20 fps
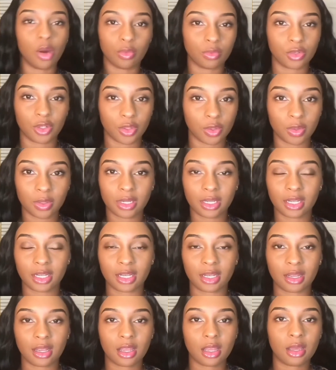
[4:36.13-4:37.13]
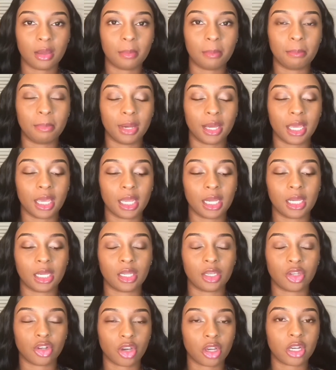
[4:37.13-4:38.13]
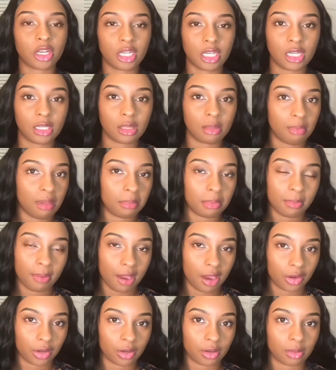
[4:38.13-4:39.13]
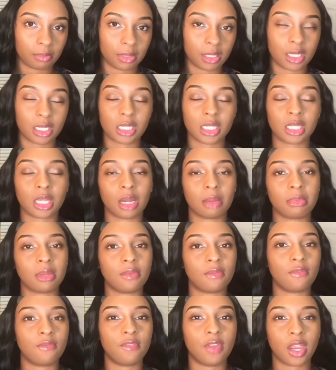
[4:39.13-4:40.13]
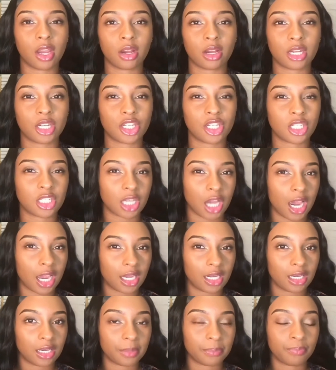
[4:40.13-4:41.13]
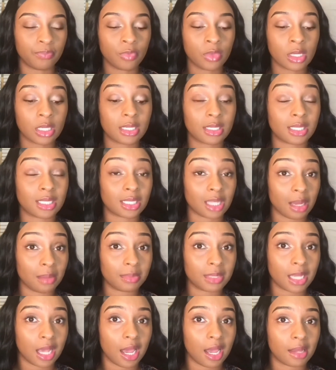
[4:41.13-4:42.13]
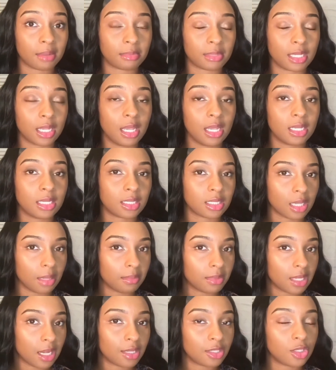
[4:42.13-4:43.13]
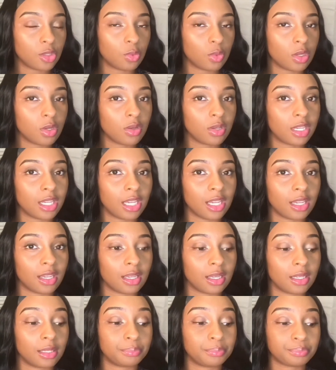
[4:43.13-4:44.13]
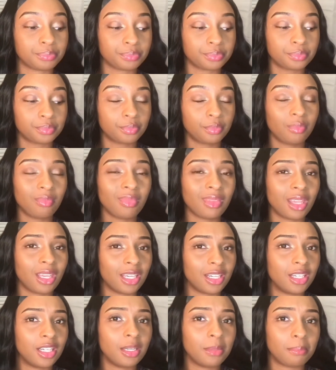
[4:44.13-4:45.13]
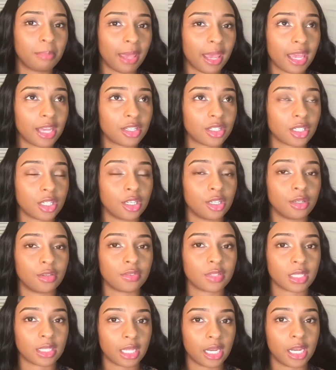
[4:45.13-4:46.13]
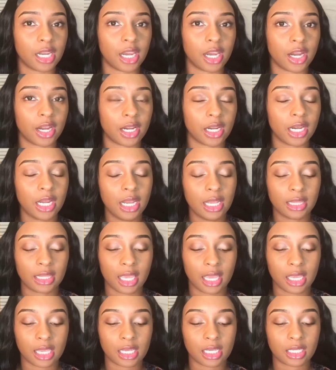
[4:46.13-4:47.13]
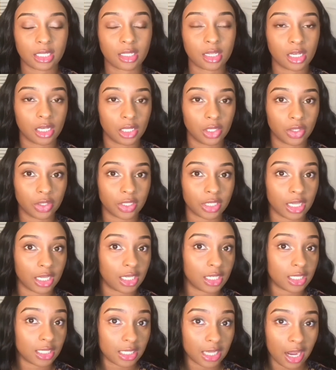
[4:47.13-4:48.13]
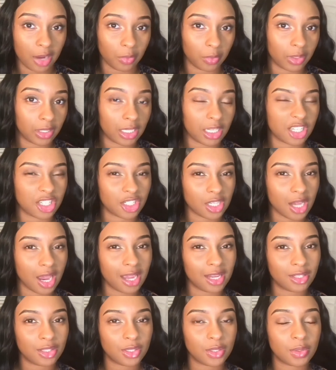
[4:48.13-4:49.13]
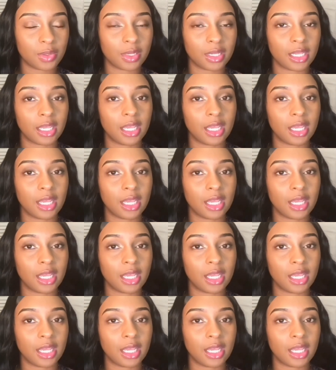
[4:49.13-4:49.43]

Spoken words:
do it, but you're gonna need the baby powder because it's gonna be very shiny. Sometimes you will get a good batch of synthetic hair that is colored and is not really a shine to it.